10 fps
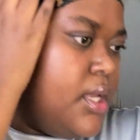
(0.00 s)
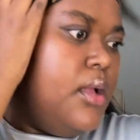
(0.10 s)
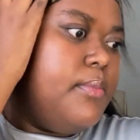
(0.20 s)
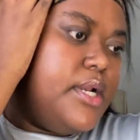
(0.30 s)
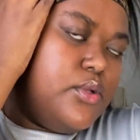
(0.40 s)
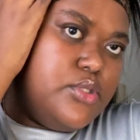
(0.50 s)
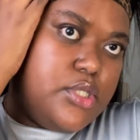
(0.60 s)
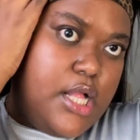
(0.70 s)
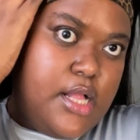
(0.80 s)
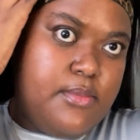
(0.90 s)
But also
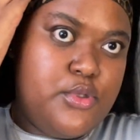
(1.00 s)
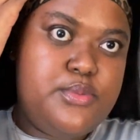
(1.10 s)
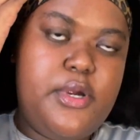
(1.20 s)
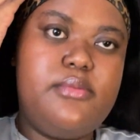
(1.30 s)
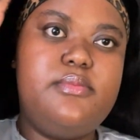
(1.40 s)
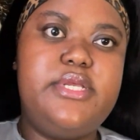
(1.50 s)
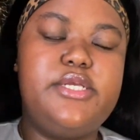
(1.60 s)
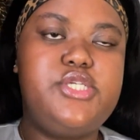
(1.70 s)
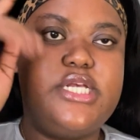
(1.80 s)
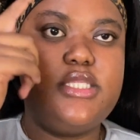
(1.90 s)
I'll most probably
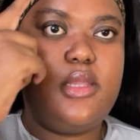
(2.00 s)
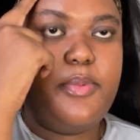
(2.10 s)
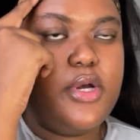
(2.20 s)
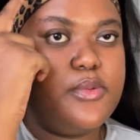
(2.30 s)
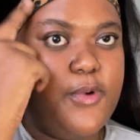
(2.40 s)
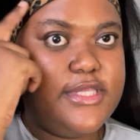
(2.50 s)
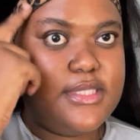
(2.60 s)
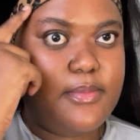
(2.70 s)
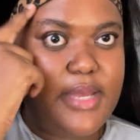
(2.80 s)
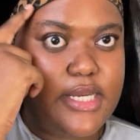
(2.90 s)
adjust the part once the
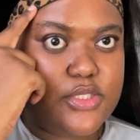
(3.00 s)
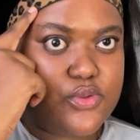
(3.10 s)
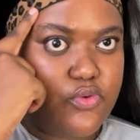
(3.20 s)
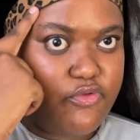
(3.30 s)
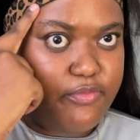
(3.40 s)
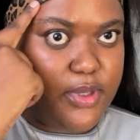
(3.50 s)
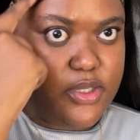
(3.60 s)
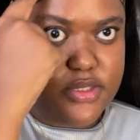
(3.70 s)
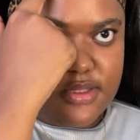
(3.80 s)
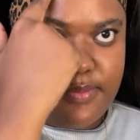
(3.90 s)
band is off,
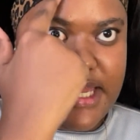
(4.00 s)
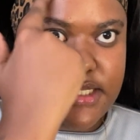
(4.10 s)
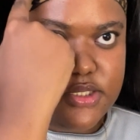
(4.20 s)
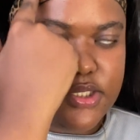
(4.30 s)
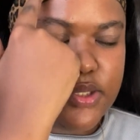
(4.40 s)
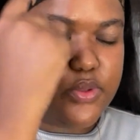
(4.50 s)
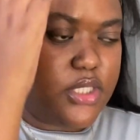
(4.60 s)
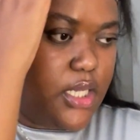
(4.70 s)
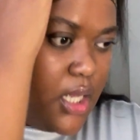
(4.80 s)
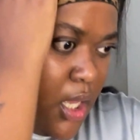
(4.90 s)
because the band is
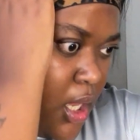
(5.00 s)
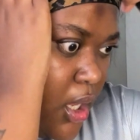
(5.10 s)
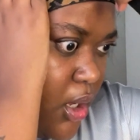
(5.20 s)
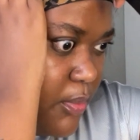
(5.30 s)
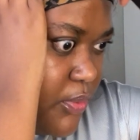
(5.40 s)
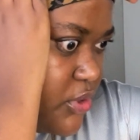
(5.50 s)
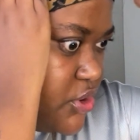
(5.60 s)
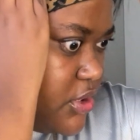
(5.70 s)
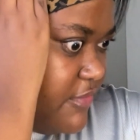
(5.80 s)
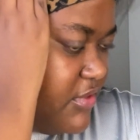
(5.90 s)
closing a
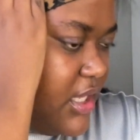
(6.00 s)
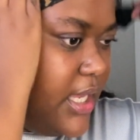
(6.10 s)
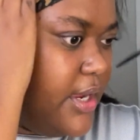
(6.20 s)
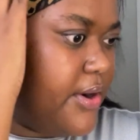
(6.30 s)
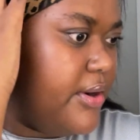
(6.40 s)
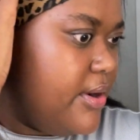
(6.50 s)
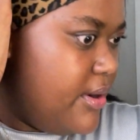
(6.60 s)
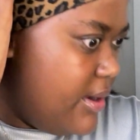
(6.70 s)
portion of the hair.